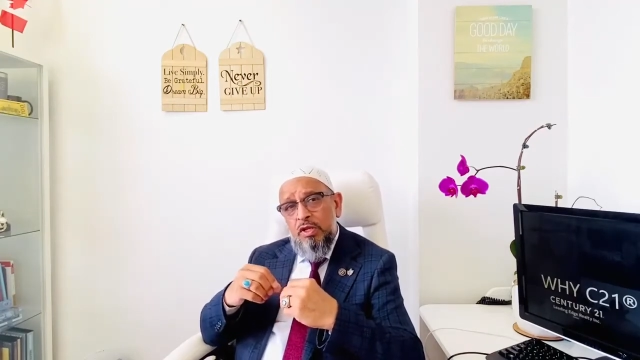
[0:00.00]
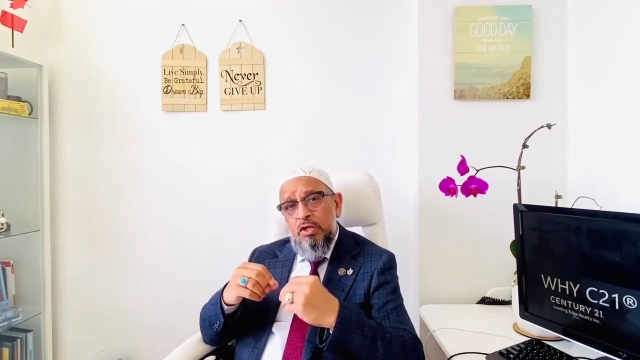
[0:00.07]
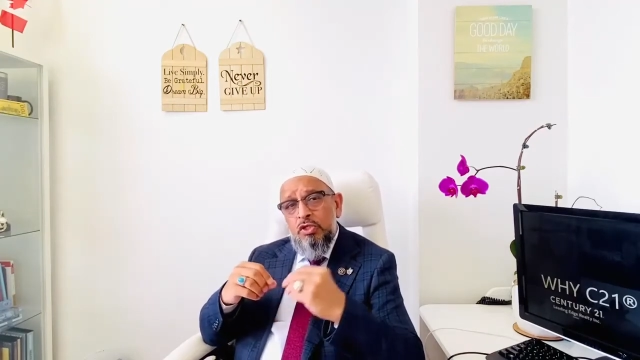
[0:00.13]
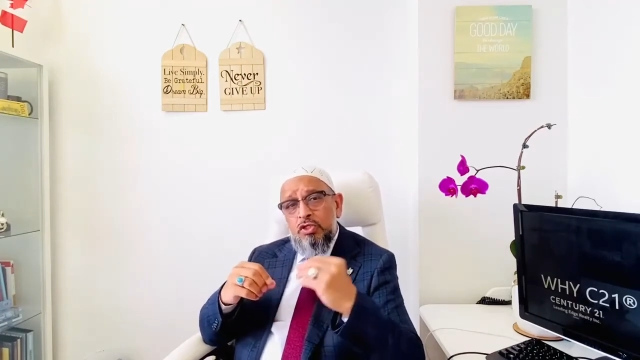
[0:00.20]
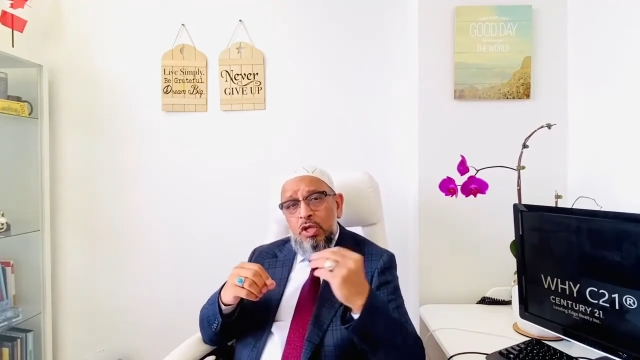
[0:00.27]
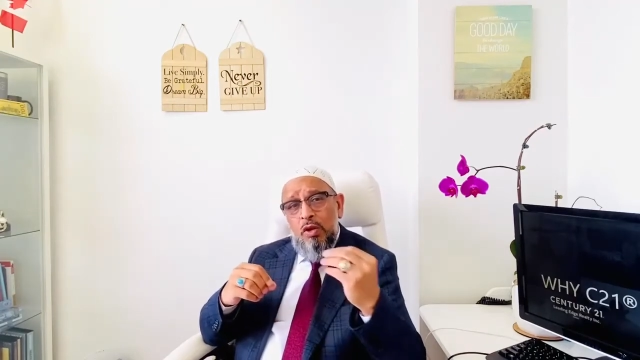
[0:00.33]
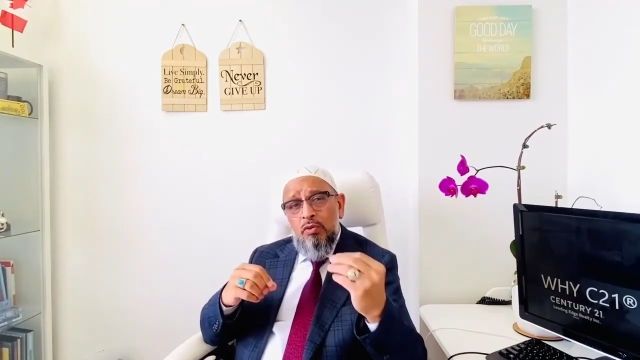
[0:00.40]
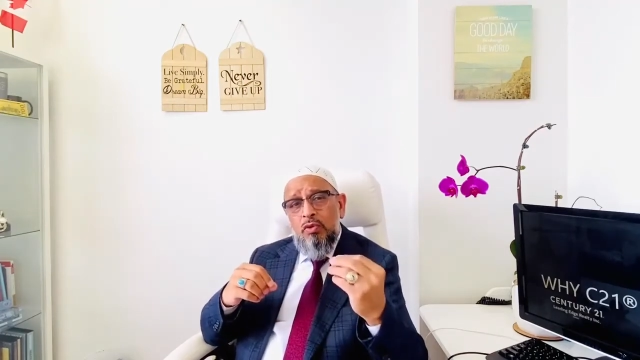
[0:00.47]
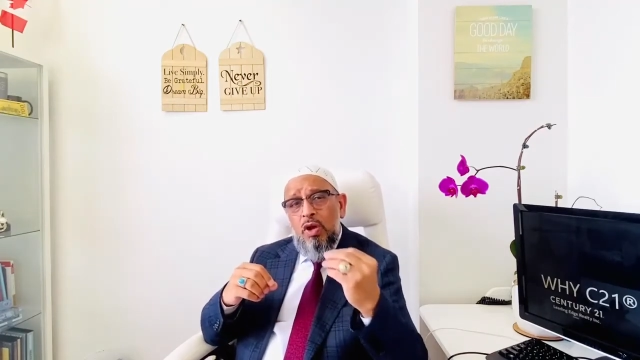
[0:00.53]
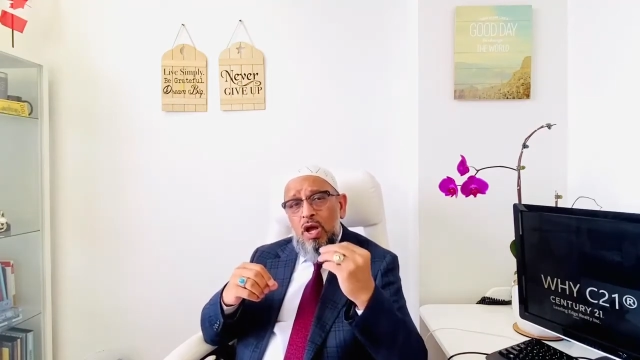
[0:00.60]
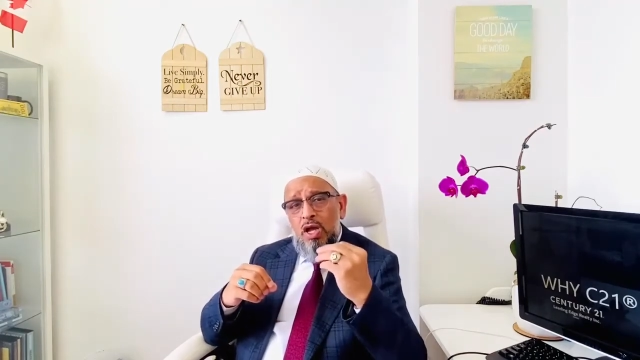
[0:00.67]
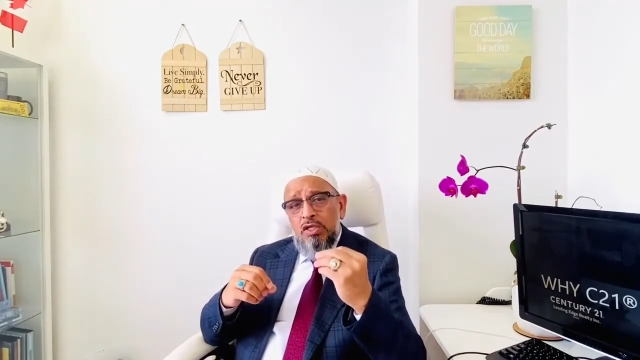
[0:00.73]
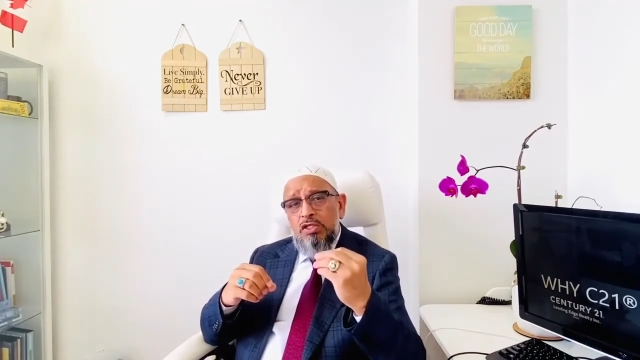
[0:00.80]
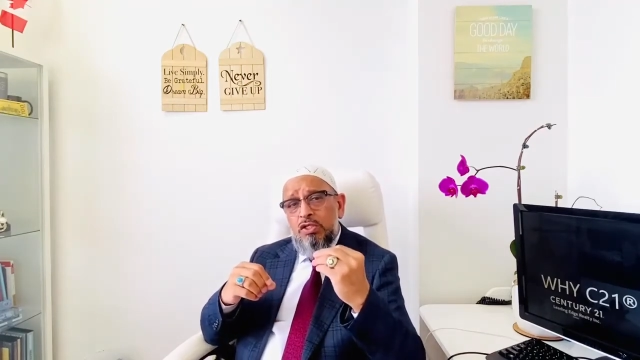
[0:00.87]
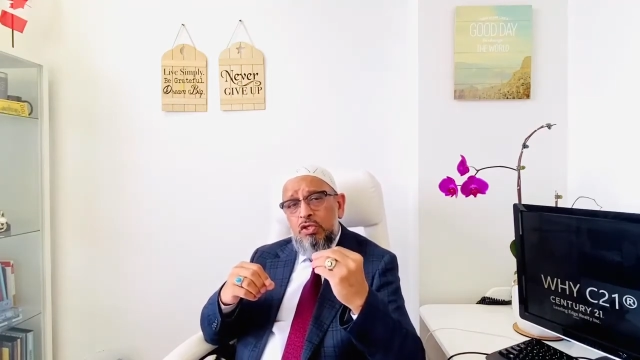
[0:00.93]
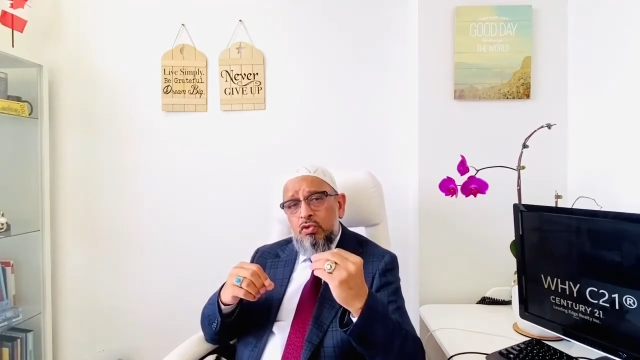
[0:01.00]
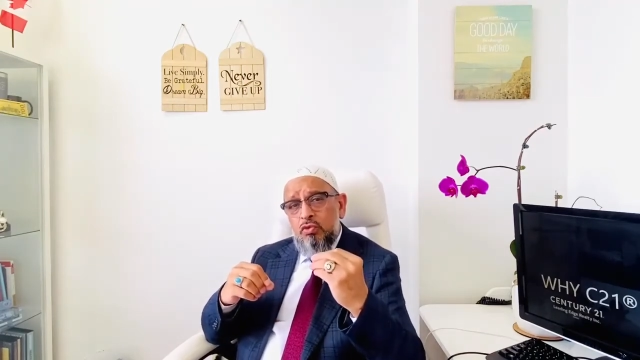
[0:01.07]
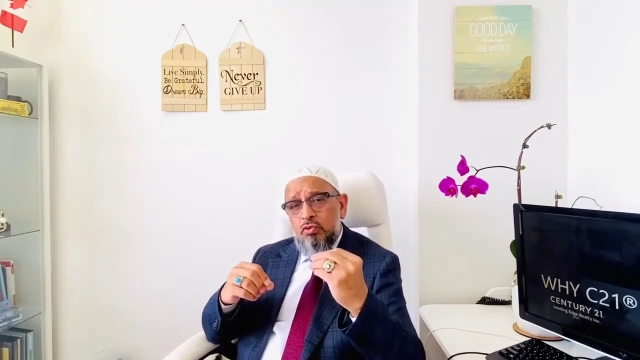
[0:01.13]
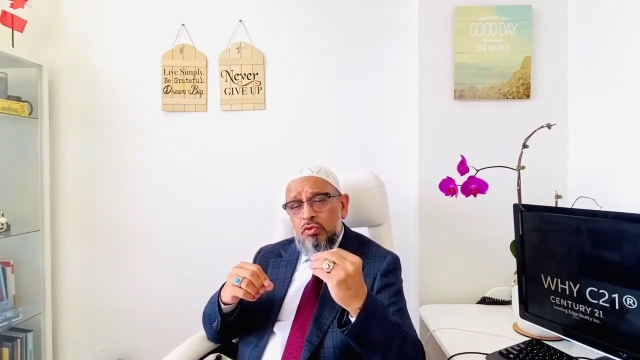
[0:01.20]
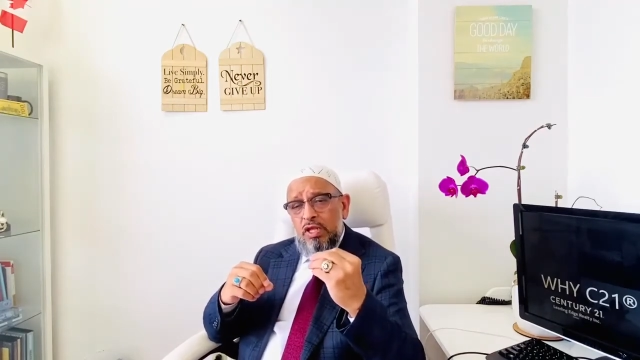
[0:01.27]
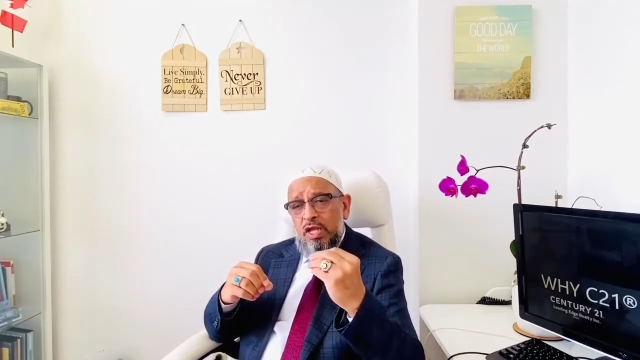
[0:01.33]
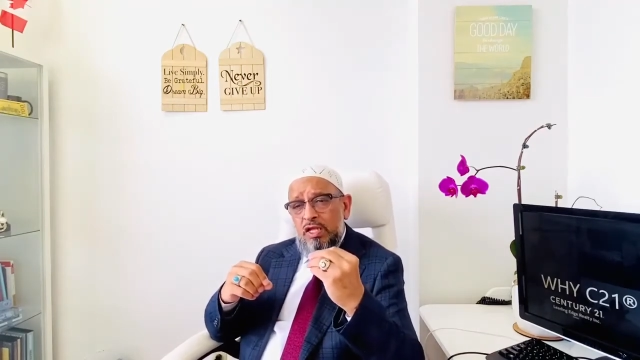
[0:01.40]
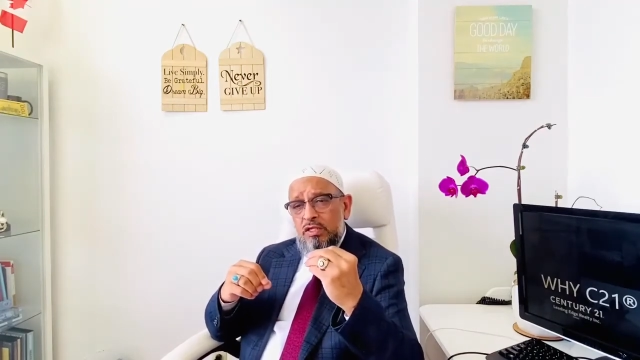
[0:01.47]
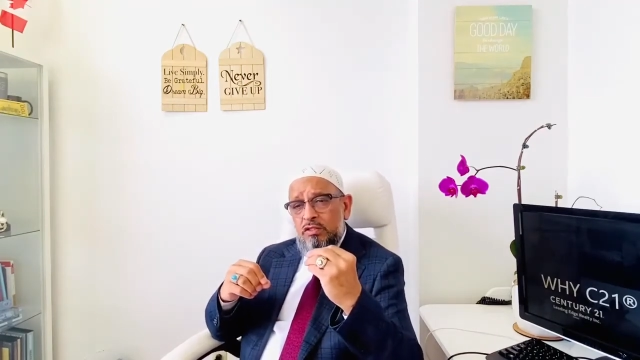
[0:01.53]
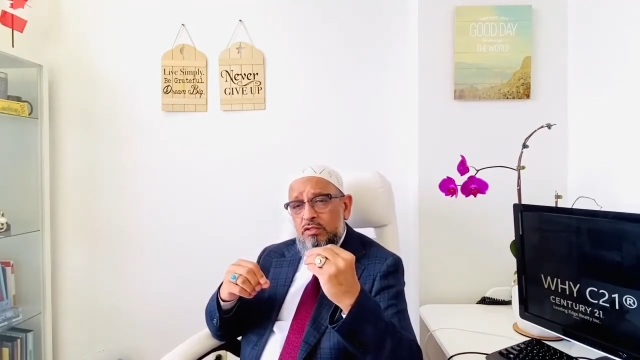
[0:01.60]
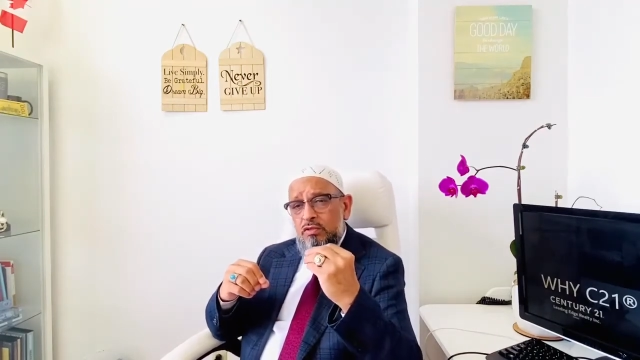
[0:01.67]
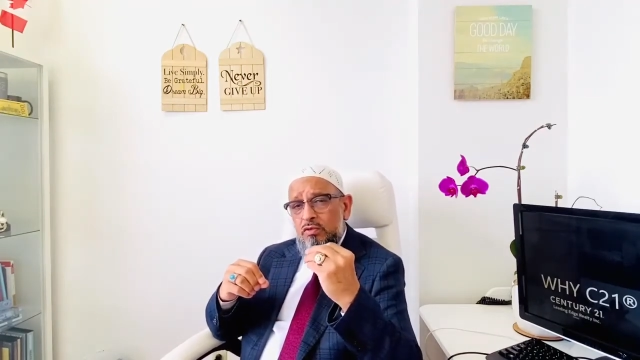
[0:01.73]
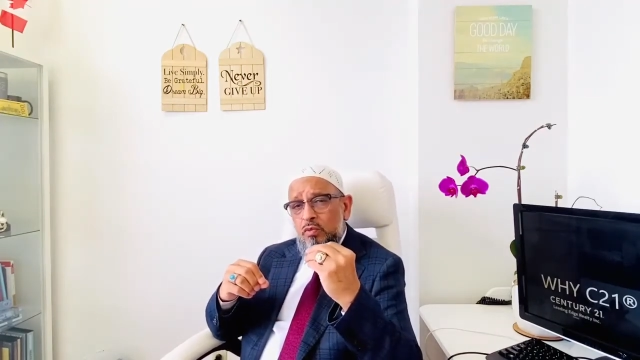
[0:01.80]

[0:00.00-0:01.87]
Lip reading: So I want to ask you that,